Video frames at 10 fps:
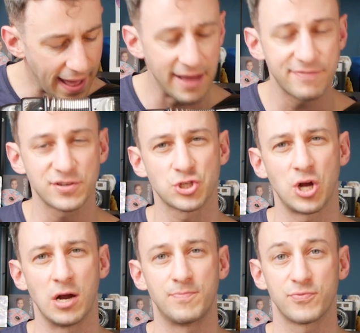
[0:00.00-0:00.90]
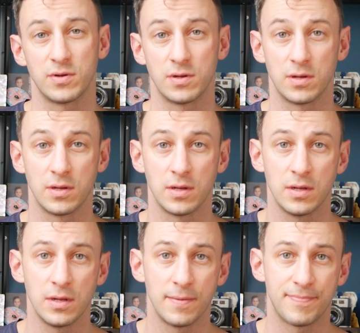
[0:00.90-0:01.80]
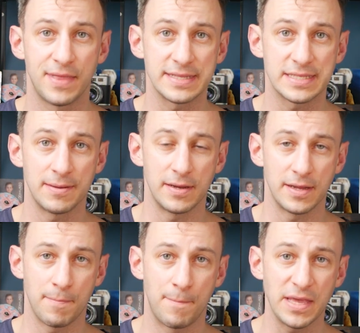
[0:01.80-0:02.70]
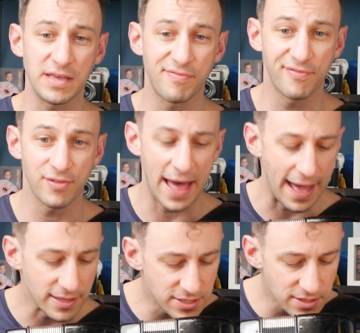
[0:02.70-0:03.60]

F sharp. That's a B flat.